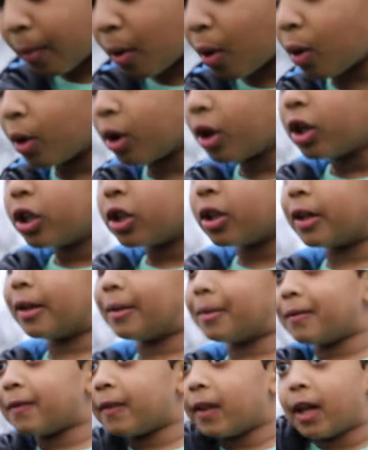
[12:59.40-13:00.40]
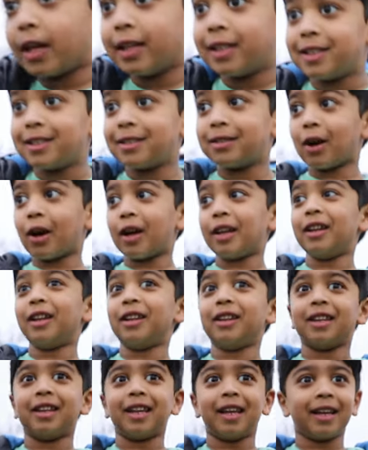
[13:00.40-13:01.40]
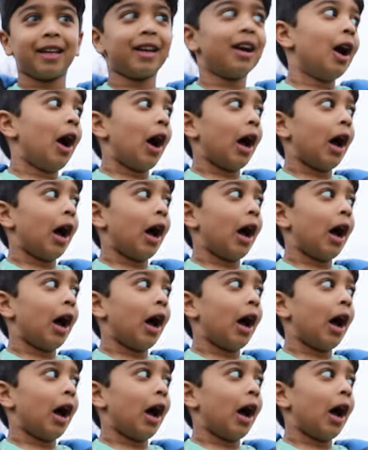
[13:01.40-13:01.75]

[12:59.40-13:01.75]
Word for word: more, it flies silently.